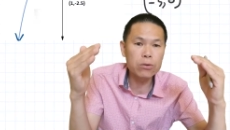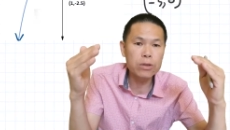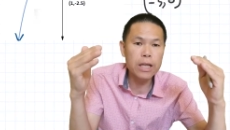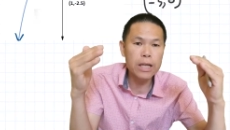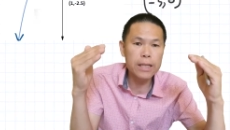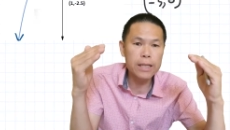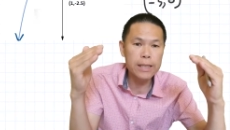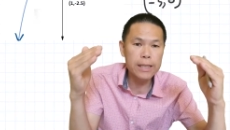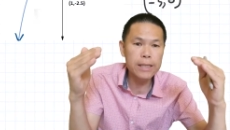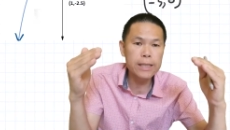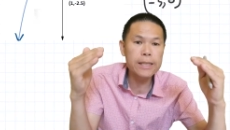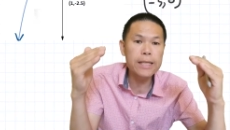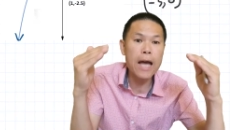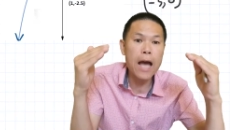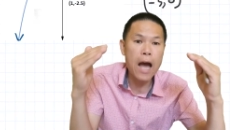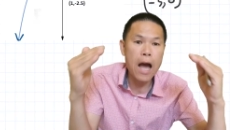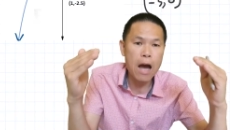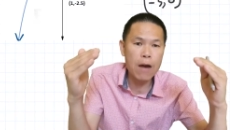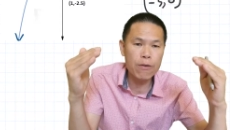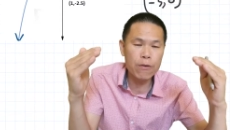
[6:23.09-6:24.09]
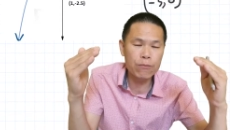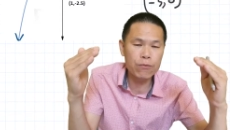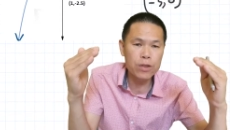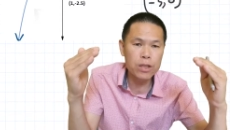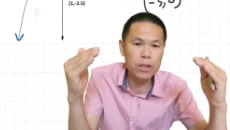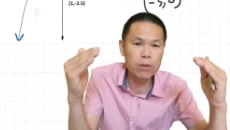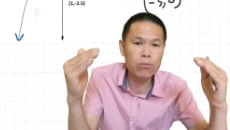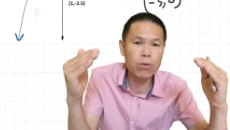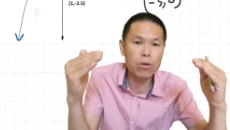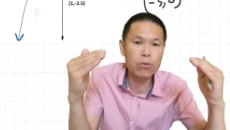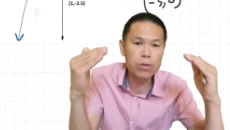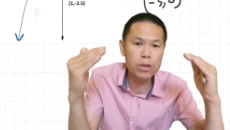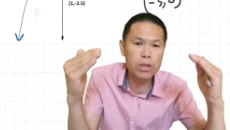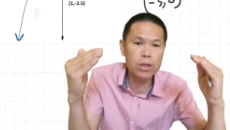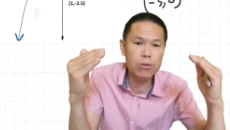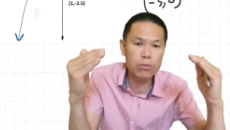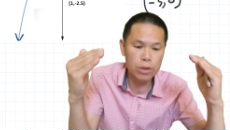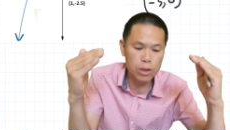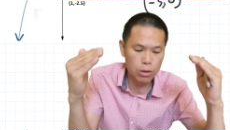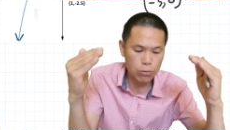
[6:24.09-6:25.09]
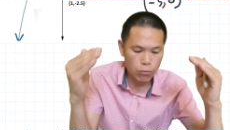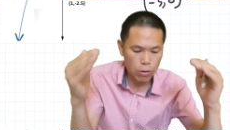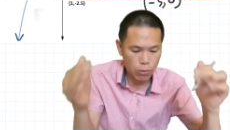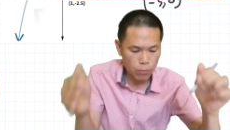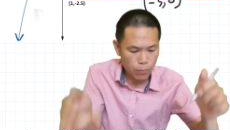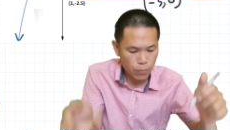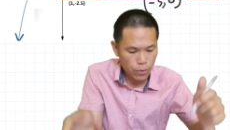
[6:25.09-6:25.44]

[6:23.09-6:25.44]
that is half of 0, still 0.